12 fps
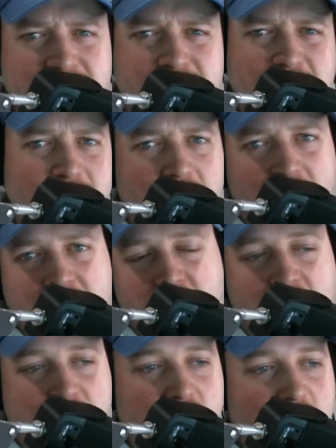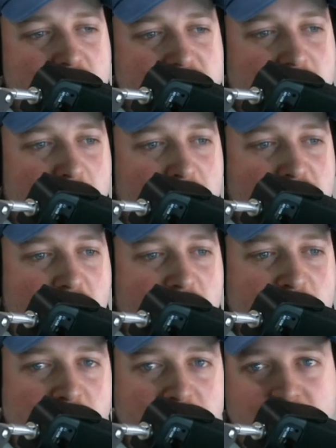is I've gone for someone
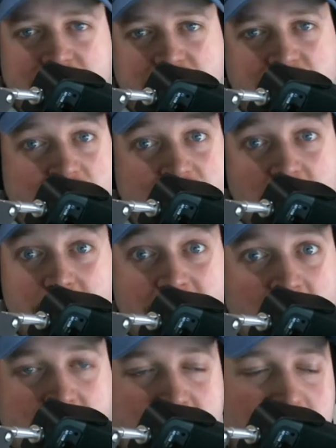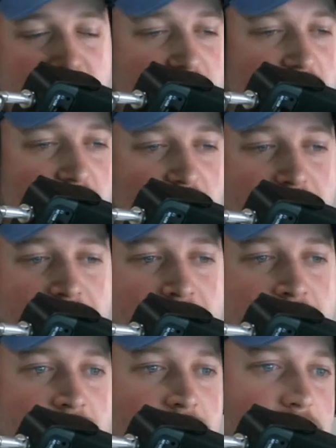$5 million. There's so many options. You can go
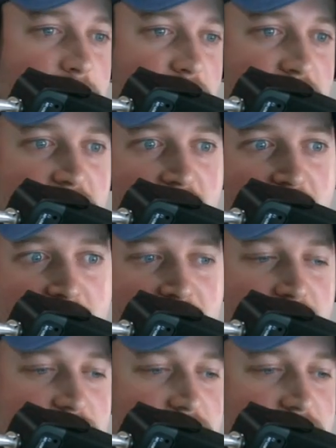Pavard